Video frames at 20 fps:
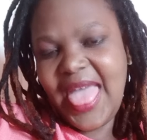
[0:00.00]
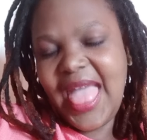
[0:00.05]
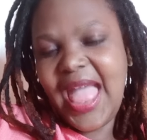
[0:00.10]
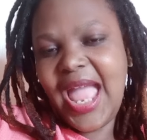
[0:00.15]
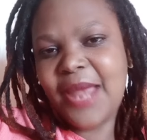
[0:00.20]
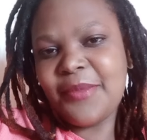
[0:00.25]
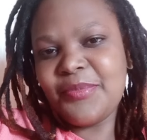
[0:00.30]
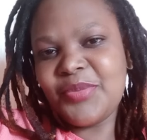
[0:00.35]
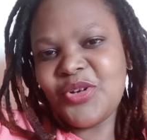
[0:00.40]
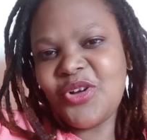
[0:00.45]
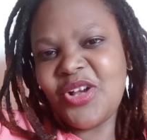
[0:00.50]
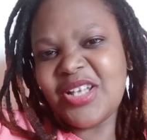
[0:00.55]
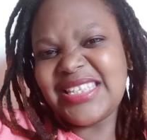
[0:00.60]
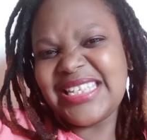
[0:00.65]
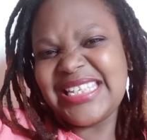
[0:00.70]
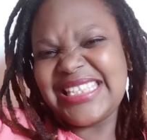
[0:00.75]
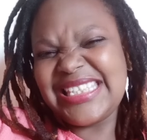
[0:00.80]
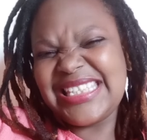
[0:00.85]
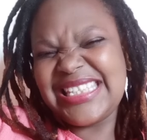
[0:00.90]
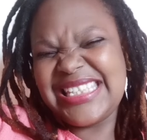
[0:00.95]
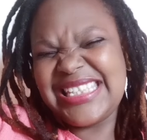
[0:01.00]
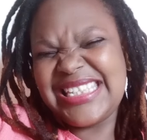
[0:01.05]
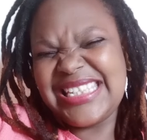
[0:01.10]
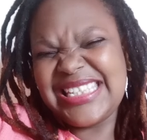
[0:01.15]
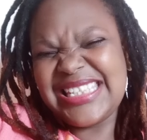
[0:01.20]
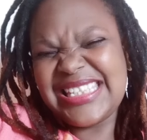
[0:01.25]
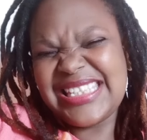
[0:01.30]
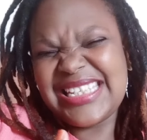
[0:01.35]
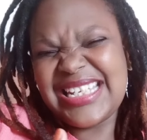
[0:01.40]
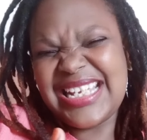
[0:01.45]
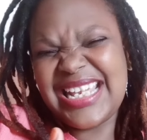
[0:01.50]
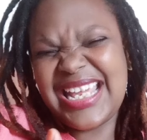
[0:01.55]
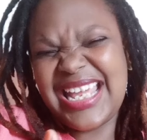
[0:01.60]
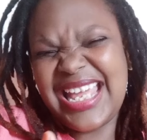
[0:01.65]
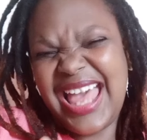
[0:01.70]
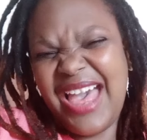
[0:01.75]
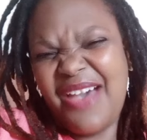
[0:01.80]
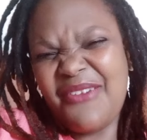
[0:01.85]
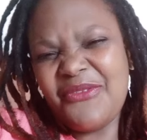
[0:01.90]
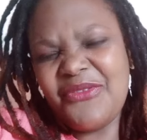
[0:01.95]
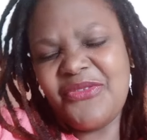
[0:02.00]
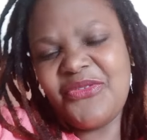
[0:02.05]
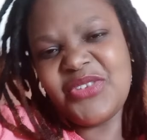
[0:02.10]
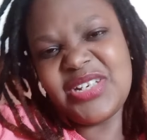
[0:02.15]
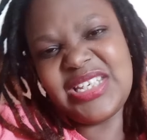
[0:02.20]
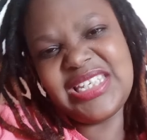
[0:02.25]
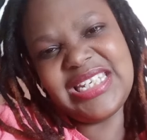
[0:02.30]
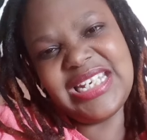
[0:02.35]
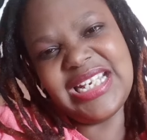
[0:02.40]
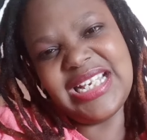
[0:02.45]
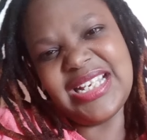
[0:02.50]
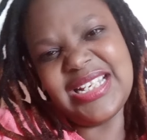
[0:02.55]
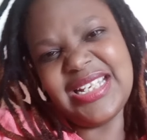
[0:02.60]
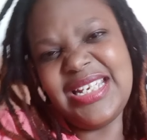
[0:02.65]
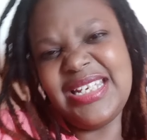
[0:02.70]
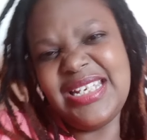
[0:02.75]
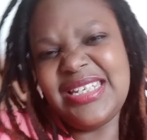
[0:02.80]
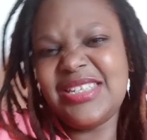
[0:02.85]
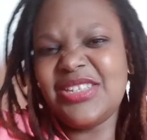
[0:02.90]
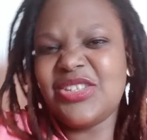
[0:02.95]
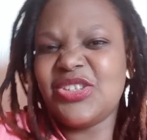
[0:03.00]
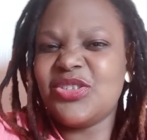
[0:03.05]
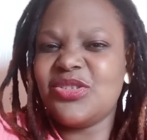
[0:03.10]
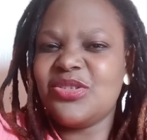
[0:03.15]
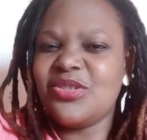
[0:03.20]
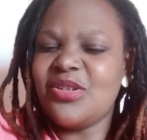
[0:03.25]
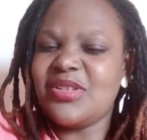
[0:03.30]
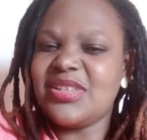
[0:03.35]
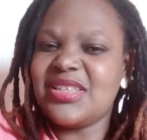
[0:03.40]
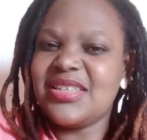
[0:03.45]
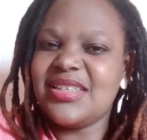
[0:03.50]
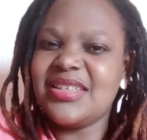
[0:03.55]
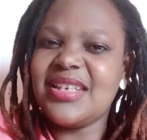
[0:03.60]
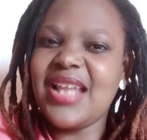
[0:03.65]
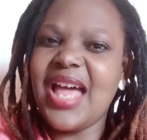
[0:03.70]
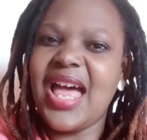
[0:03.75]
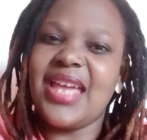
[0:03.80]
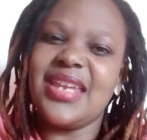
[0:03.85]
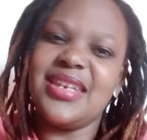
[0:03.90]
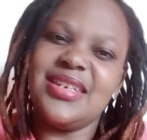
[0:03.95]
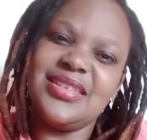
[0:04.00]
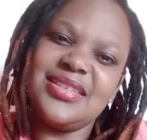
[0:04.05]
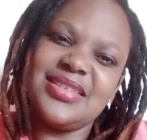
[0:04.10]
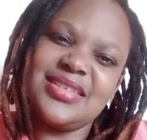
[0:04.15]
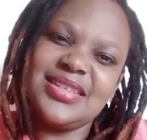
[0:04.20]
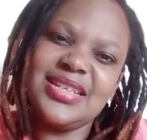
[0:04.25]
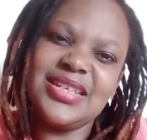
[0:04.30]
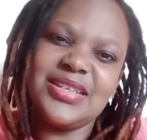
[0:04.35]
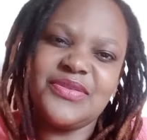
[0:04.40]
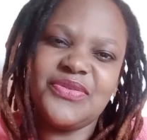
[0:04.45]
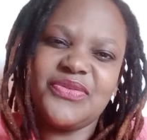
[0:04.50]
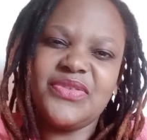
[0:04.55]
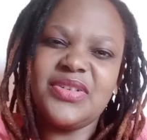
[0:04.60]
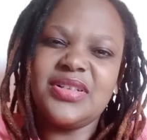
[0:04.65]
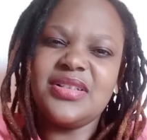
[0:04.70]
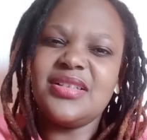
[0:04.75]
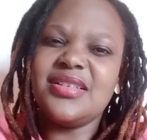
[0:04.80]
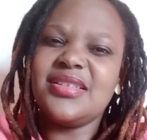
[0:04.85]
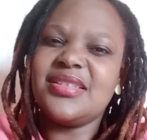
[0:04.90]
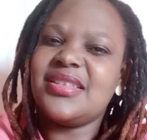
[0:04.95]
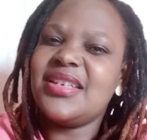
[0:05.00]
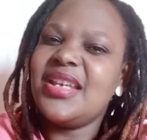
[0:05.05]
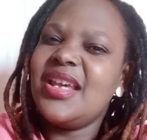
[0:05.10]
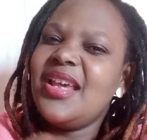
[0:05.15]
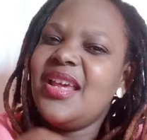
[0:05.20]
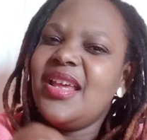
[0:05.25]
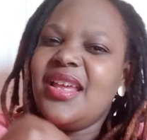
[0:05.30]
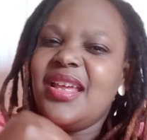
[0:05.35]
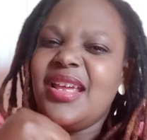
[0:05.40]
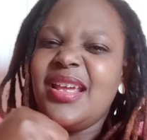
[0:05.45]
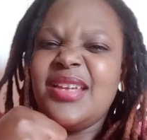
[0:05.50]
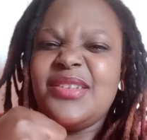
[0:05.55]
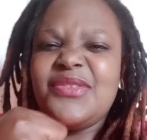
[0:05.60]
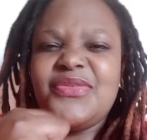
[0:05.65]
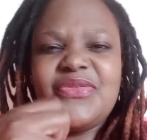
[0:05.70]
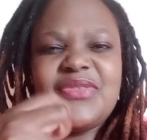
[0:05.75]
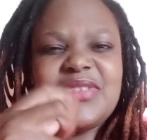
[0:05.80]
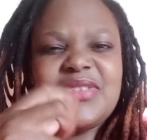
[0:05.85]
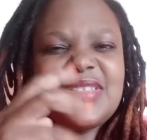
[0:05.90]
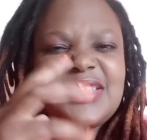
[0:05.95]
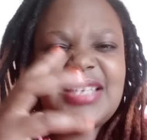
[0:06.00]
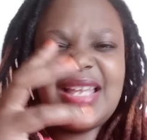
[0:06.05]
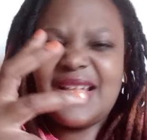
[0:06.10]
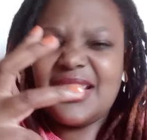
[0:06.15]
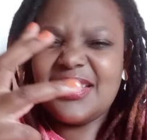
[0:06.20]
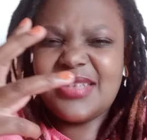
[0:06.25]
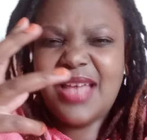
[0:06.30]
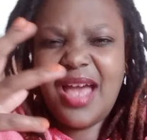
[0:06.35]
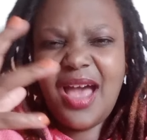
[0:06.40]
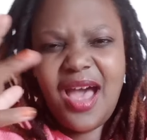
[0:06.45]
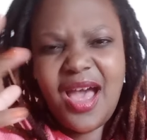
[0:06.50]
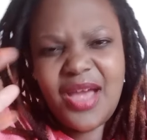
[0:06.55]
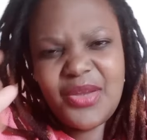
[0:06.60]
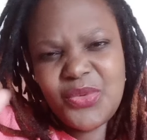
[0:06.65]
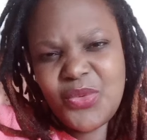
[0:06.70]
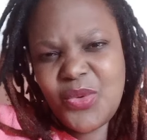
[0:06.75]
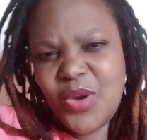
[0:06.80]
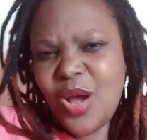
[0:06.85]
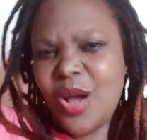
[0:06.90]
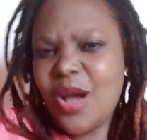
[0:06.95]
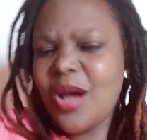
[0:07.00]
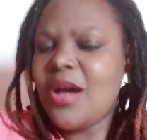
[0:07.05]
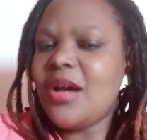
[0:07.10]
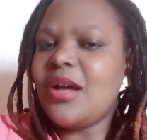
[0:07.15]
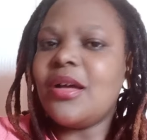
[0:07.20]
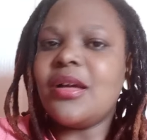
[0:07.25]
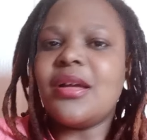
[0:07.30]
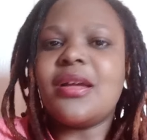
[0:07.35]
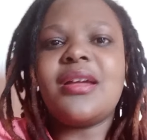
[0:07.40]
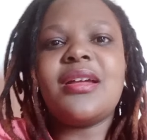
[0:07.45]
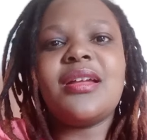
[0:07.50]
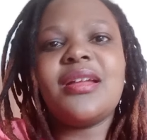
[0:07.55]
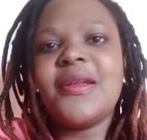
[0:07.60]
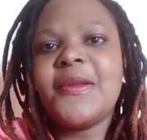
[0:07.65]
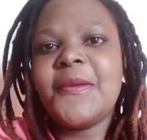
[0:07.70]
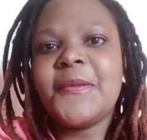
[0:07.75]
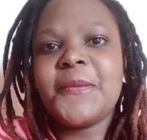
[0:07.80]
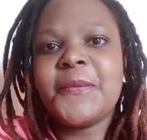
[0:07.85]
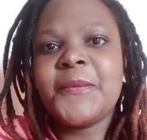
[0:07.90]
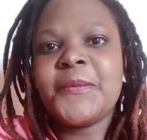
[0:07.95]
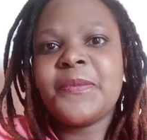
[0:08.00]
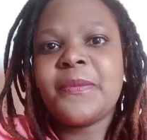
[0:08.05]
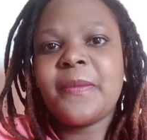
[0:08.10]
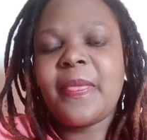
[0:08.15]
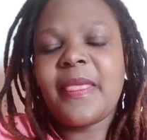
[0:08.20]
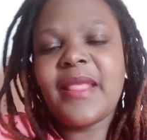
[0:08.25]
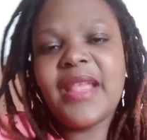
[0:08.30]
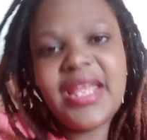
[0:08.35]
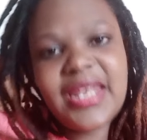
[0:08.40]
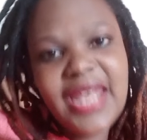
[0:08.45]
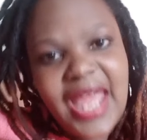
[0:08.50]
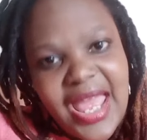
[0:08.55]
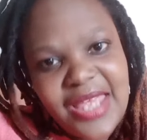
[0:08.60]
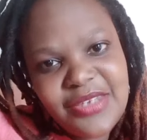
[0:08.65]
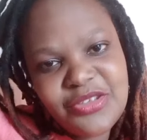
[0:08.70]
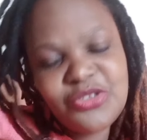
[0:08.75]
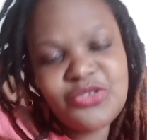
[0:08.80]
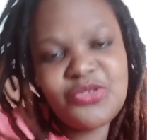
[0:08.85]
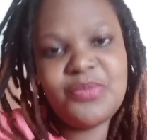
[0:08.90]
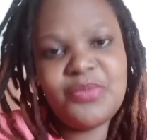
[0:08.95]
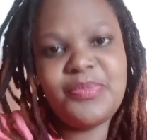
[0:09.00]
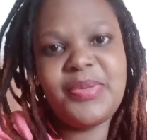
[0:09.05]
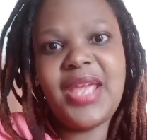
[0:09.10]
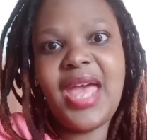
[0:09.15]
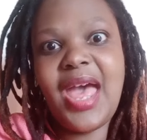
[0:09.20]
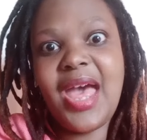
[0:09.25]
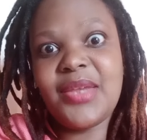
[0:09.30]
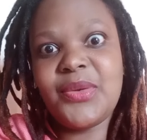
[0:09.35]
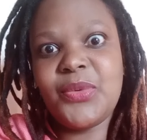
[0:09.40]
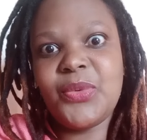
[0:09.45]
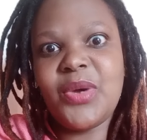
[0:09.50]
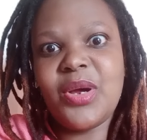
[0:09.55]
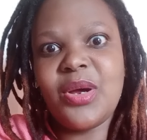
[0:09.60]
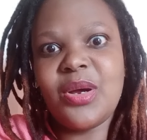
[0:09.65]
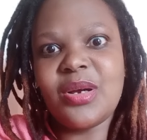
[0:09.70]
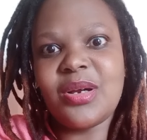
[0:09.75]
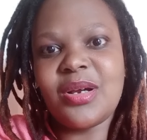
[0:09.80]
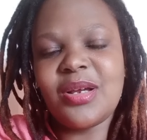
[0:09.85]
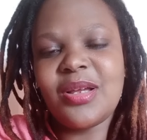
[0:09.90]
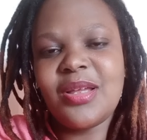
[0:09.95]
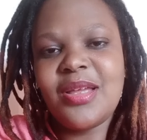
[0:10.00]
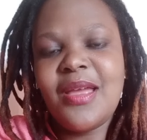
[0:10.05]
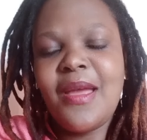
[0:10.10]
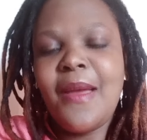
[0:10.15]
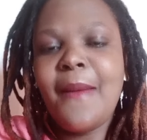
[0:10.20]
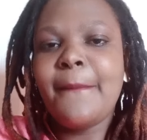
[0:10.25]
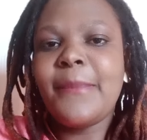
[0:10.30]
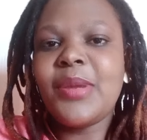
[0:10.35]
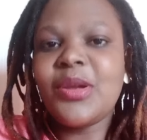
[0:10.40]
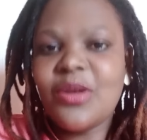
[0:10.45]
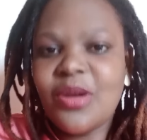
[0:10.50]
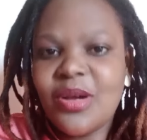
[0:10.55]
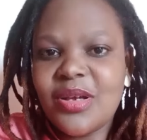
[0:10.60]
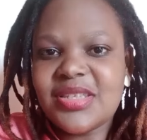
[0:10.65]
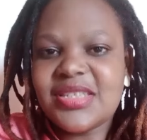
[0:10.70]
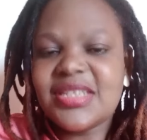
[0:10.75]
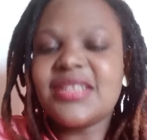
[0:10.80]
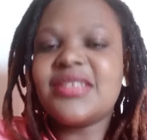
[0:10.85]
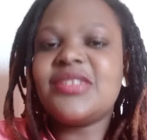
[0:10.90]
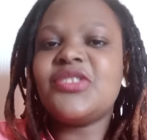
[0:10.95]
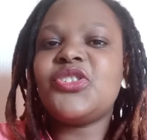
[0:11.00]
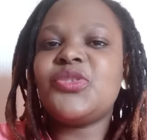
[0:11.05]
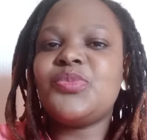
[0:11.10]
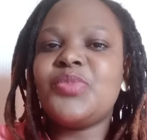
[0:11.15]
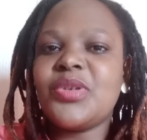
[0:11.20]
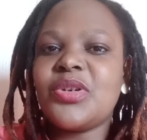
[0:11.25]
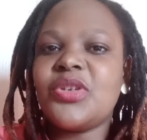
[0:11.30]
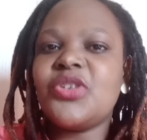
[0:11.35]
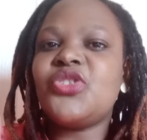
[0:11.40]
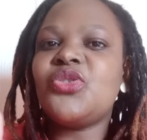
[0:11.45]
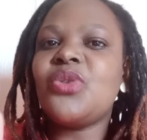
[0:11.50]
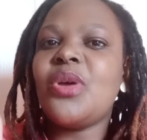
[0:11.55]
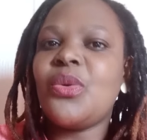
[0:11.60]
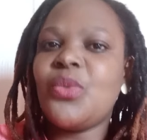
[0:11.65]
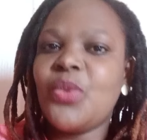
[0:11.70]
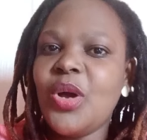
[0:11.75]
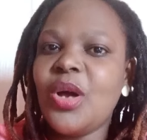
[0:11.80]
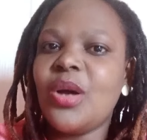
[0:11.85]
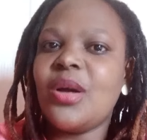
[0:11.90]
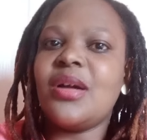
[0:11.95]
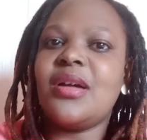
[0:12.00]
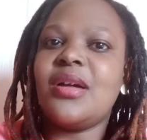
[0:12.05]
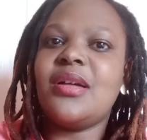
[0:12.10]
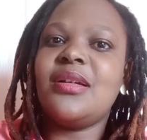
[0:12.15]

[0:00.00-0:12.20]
And because it's discomforting, it is not nice. It feels like it's hard work. It has to be hard work because it is spiritual work.